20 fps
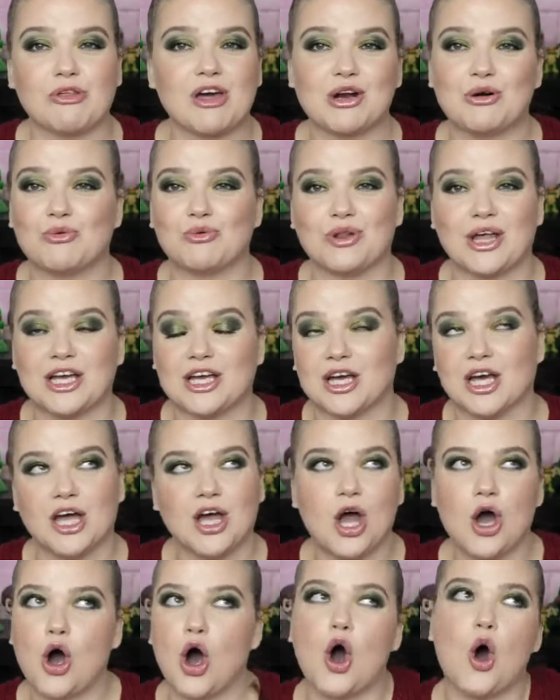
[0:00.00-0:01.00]
I don't like
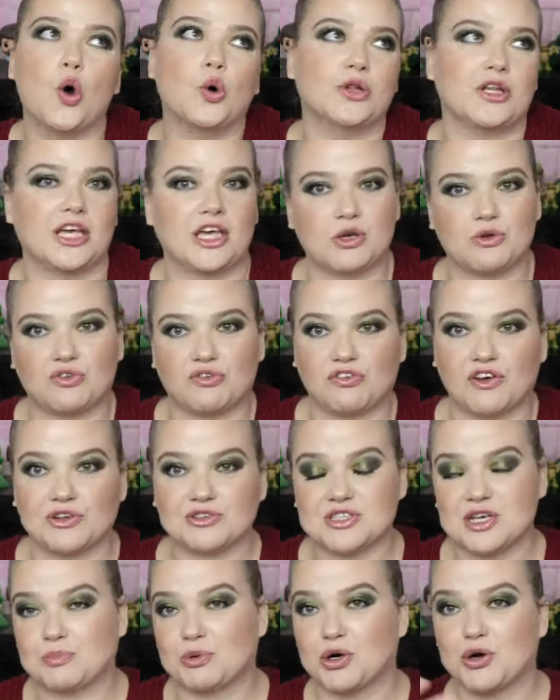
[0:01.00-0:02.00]
only use
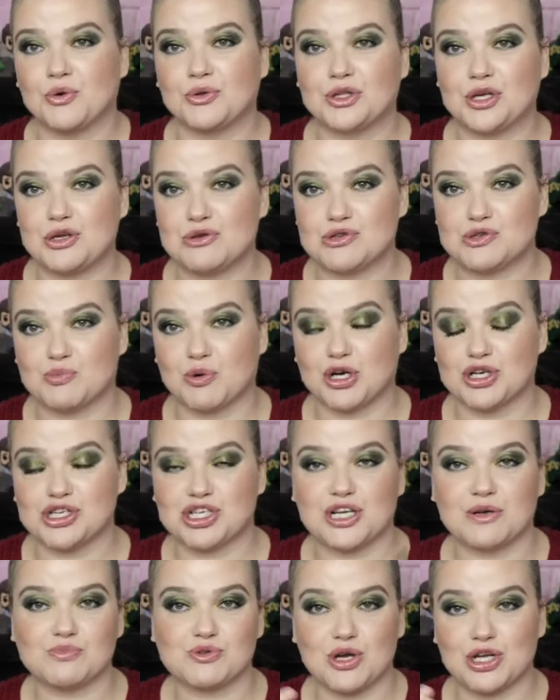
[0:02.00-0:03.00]
felt tip or only use brush tip,